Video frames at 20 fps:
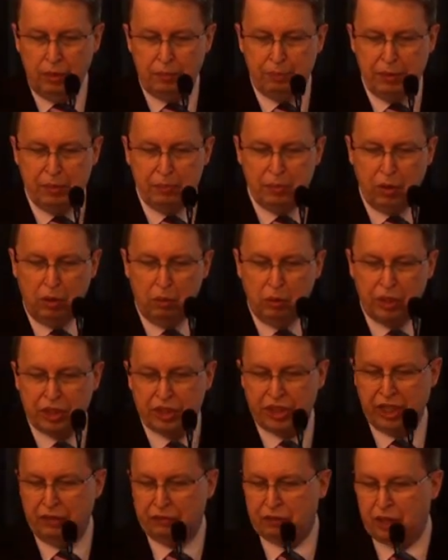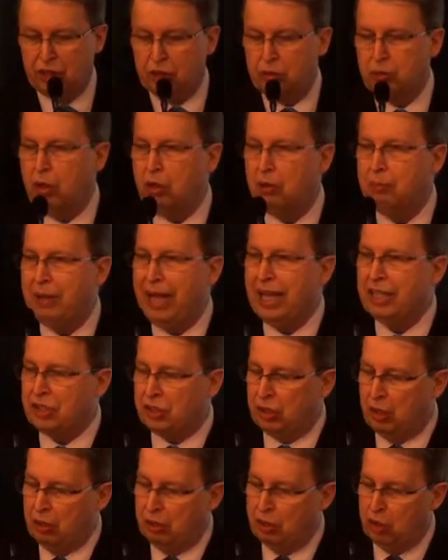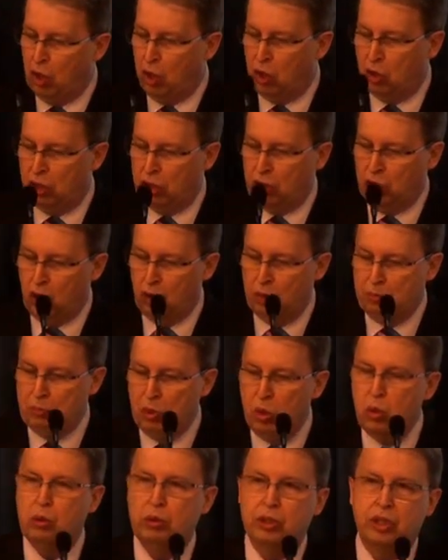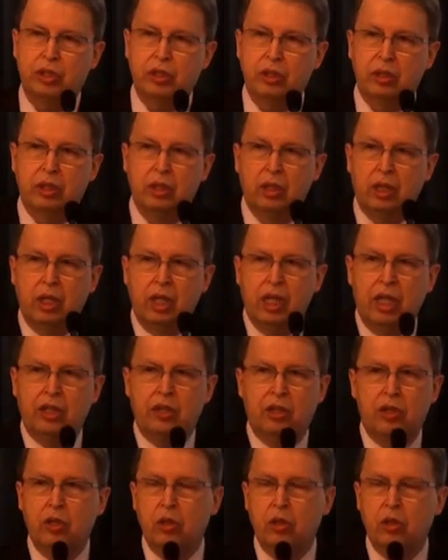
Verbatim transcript: people with self-control master their their mood you